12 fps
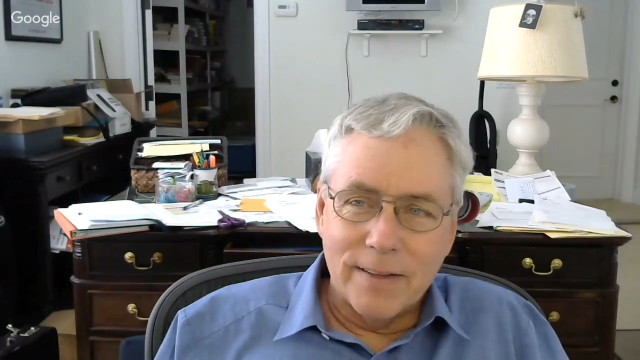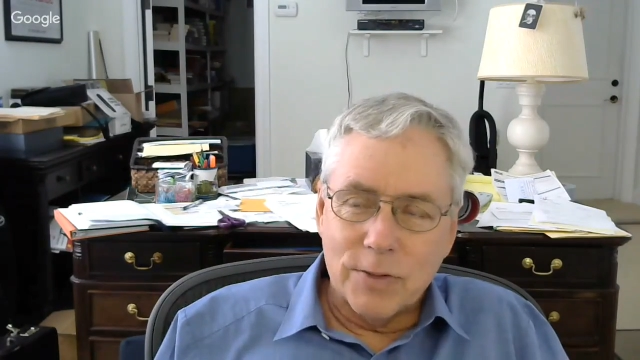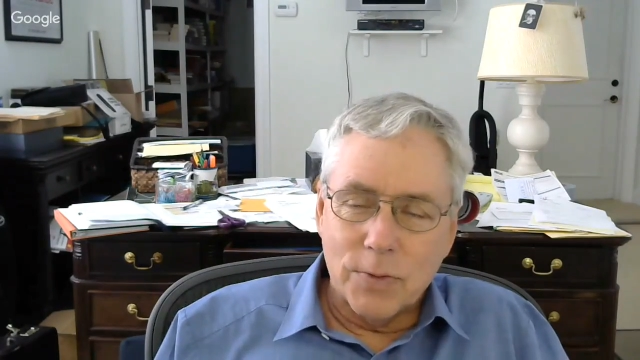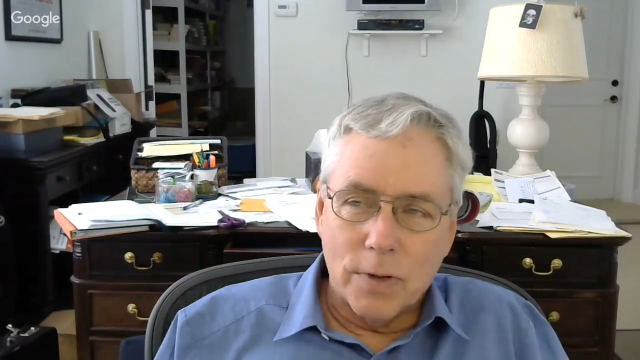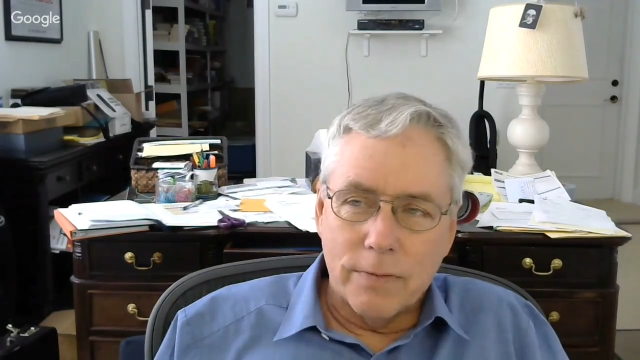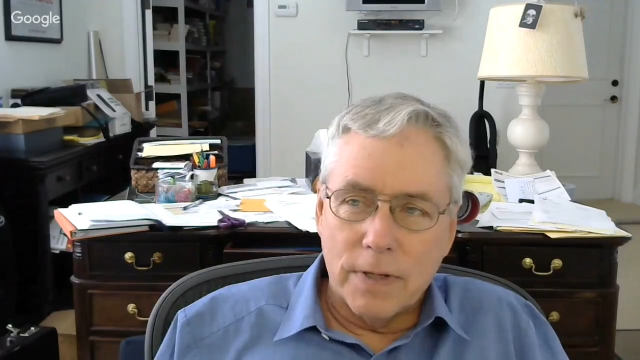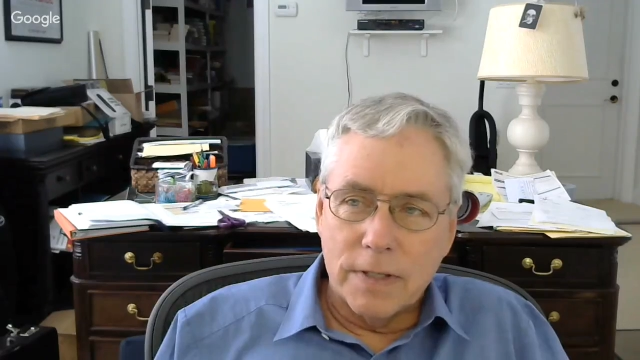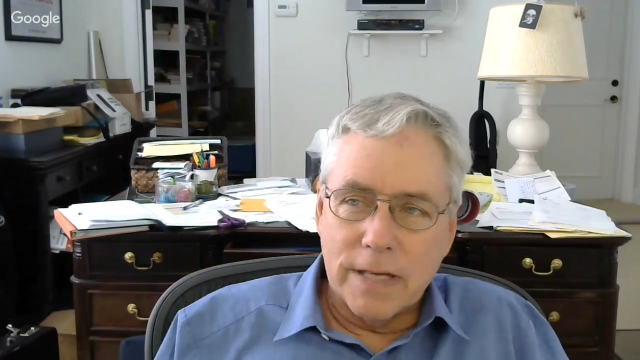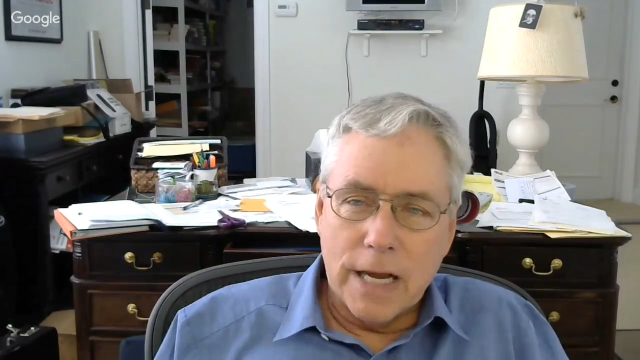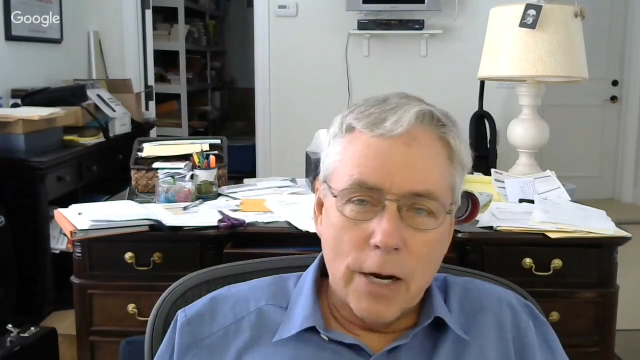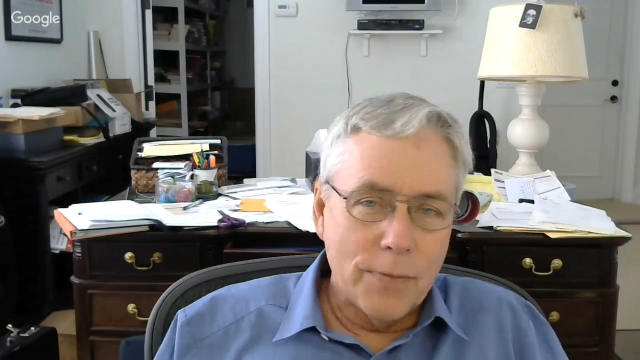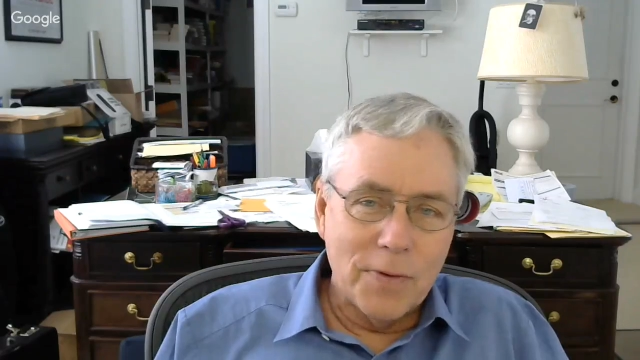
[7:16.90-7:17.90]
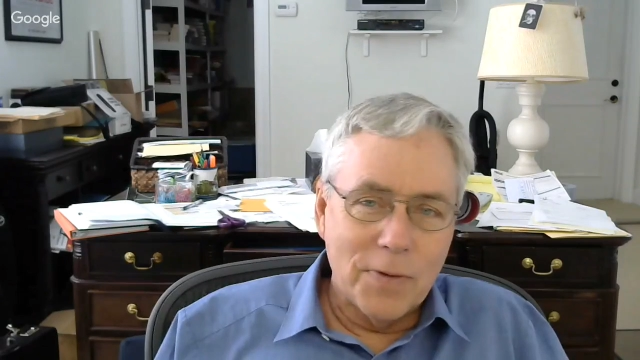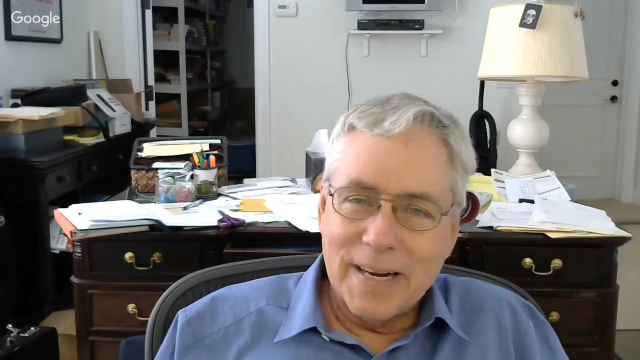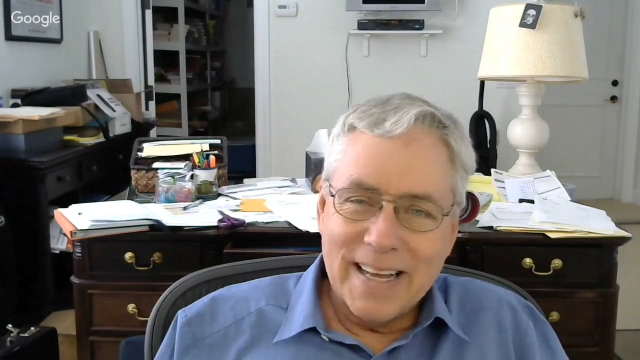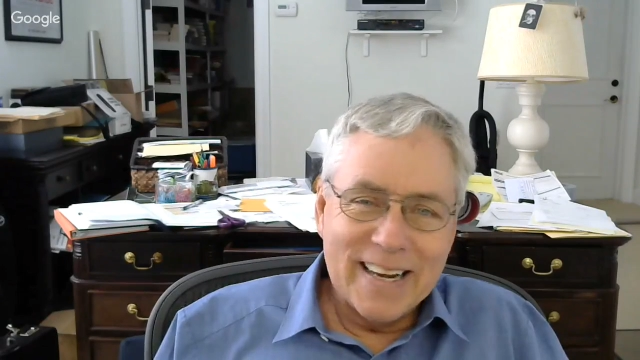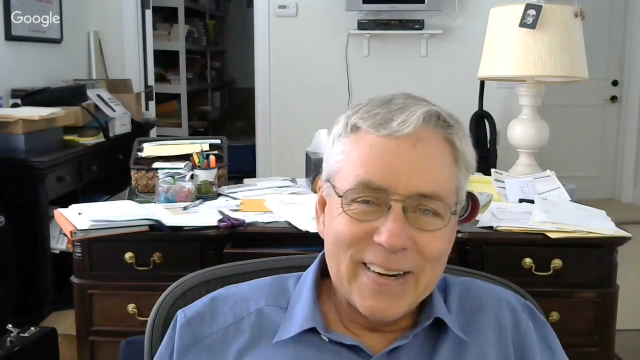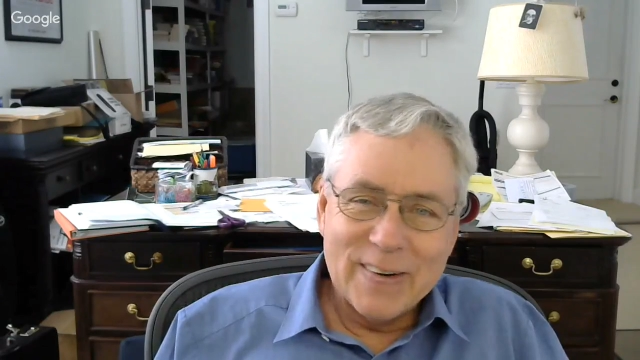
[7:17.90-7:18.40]
sort of a dare from an
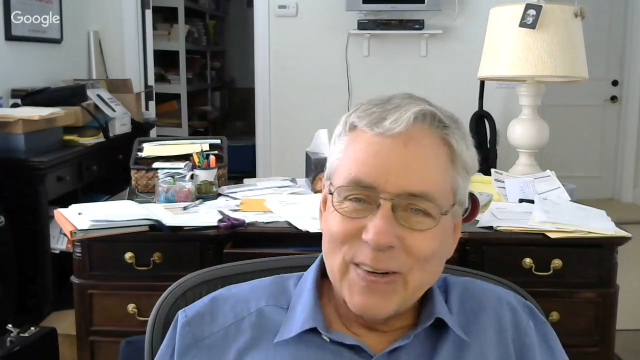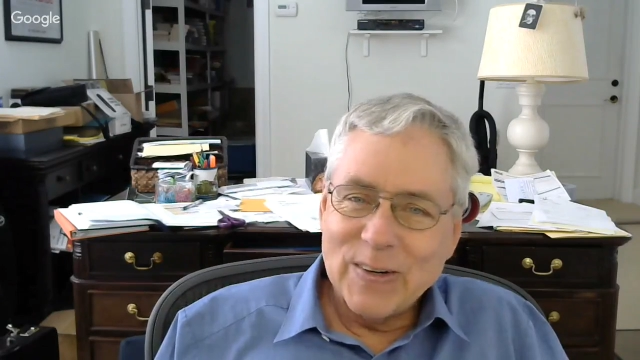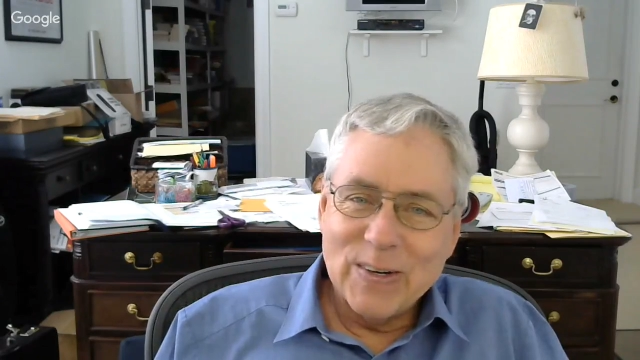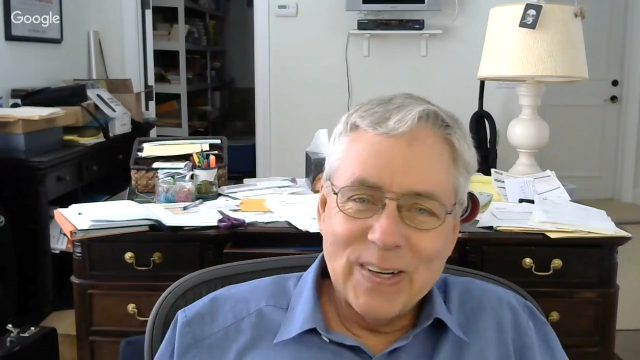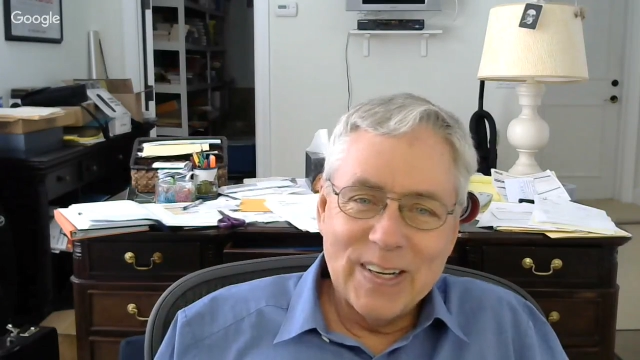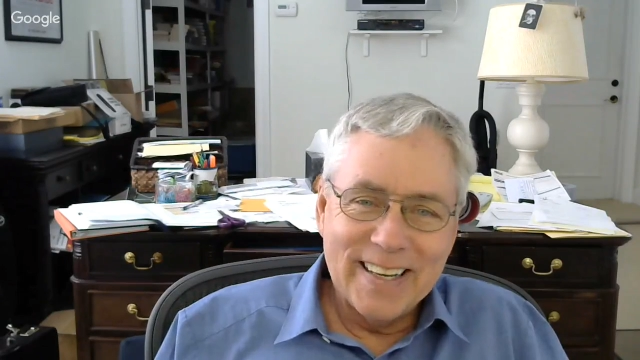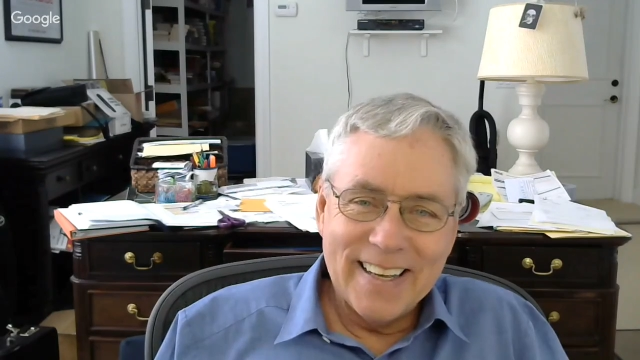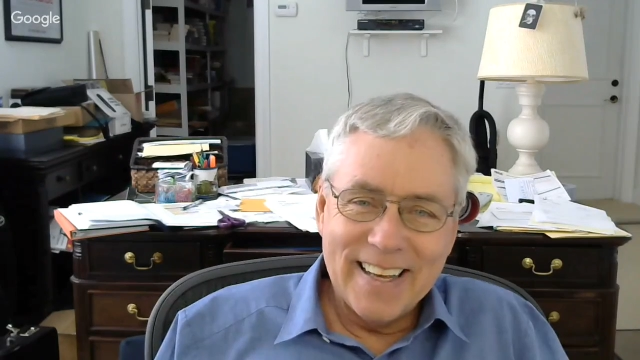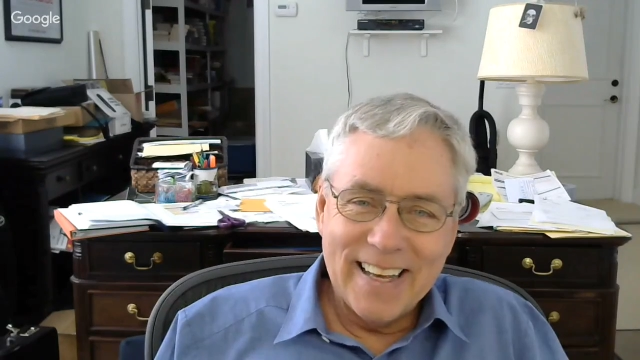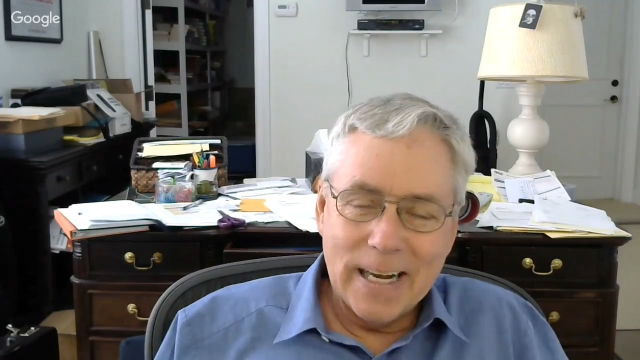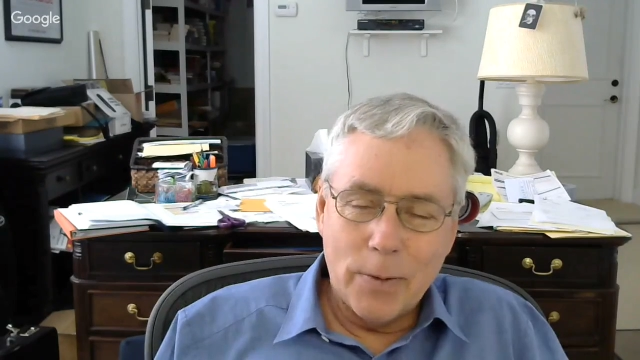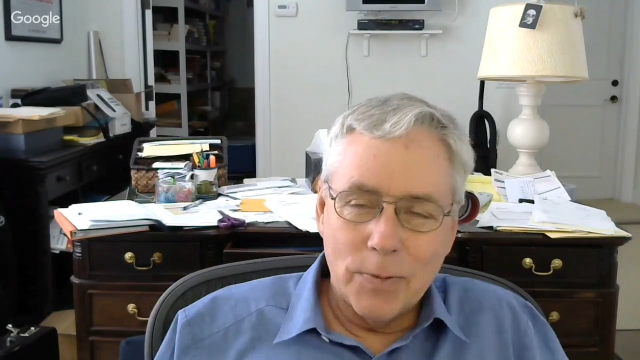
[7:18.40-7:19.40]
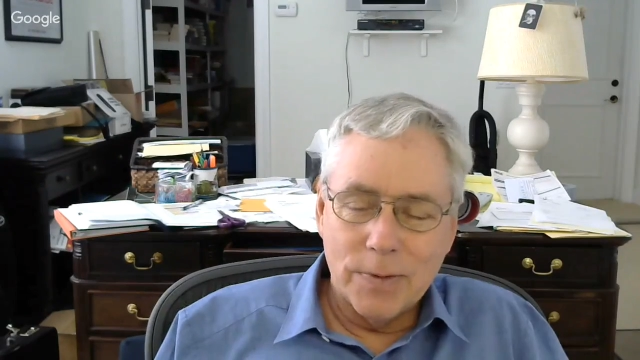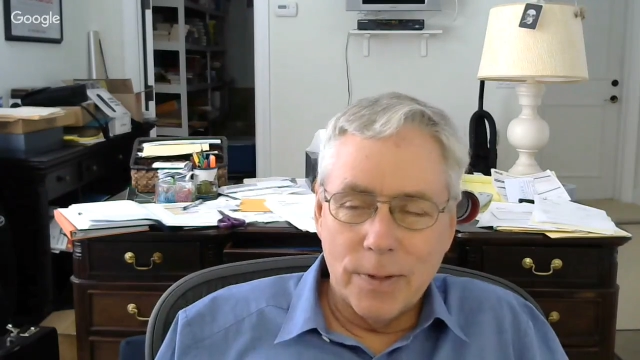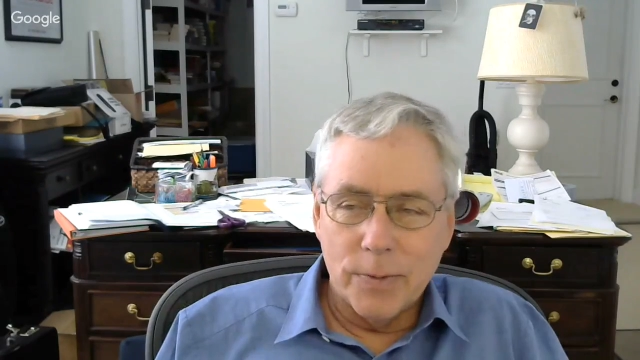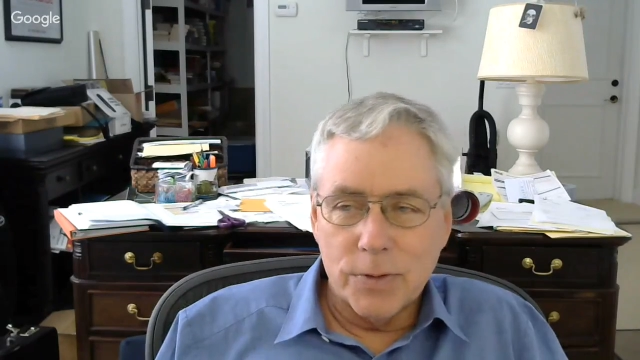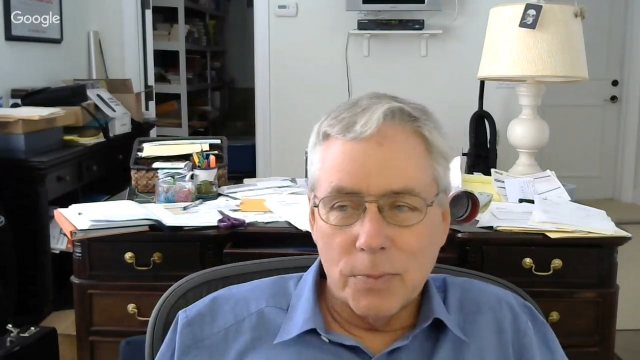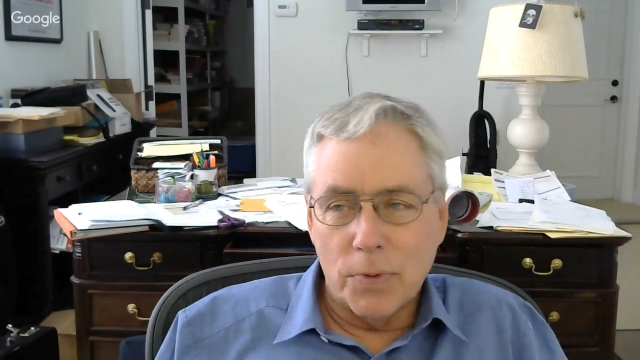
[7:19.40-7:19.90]
editor. And it
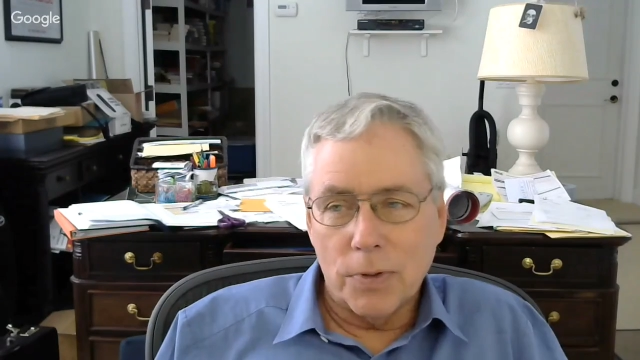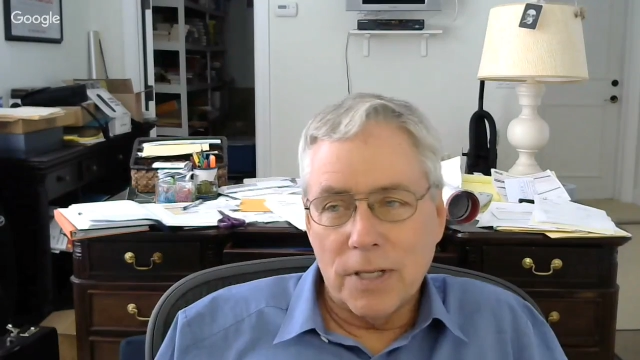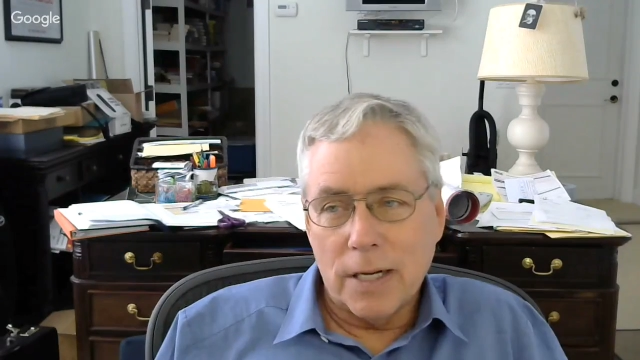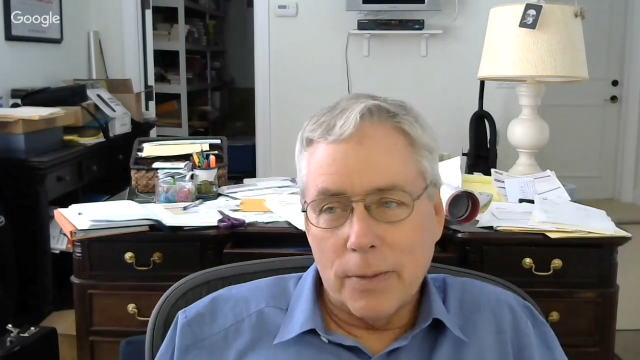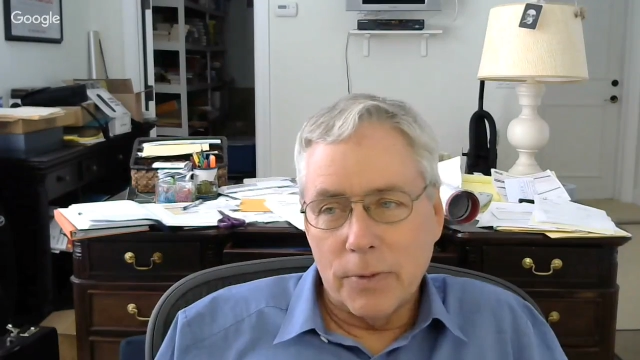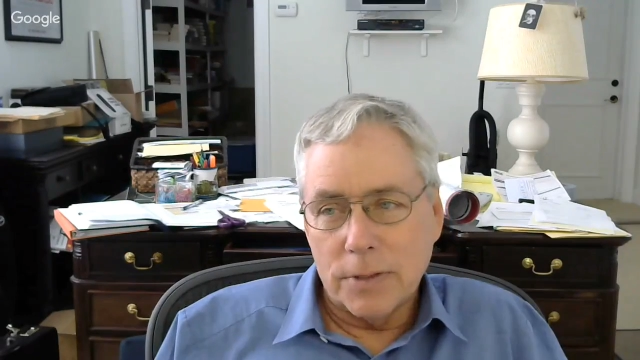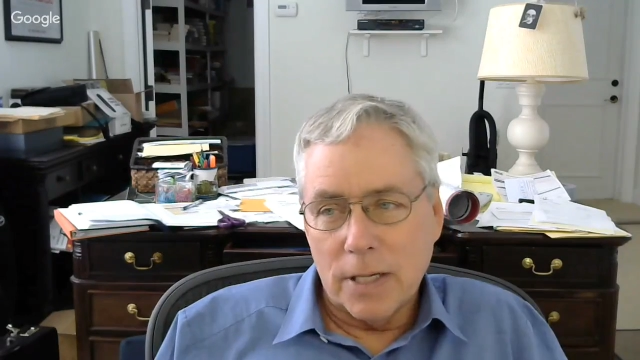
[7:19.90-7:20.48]
was a book that I